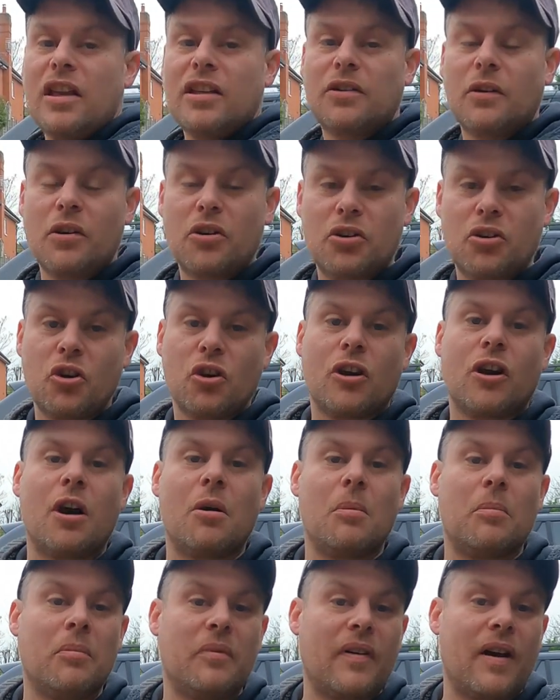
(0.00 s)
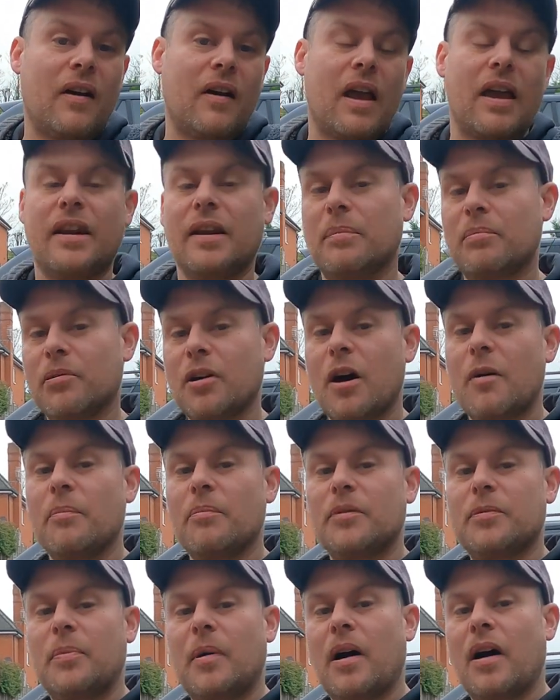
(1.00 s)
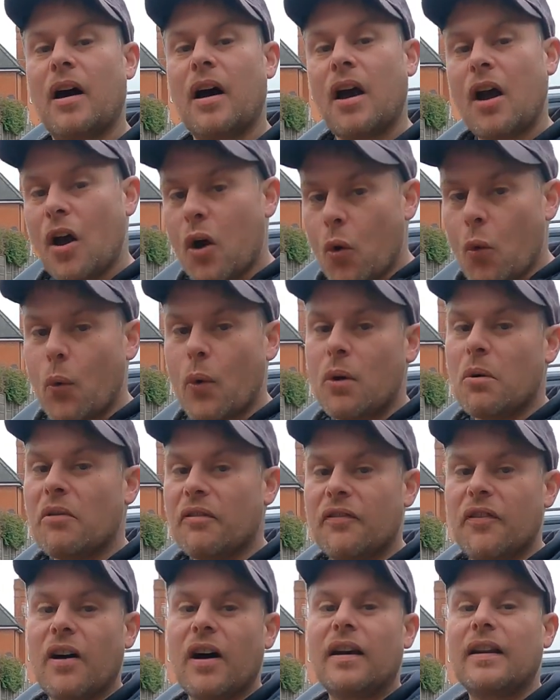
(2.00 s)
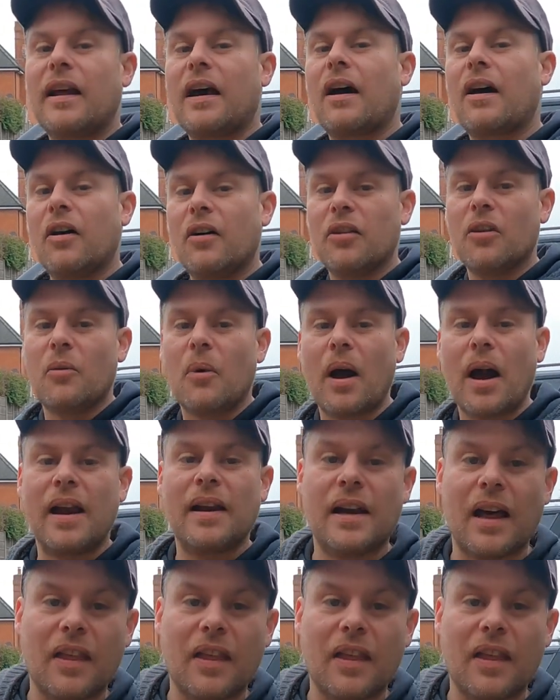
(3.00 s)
so it should go on without any problems, but we will find out on the way.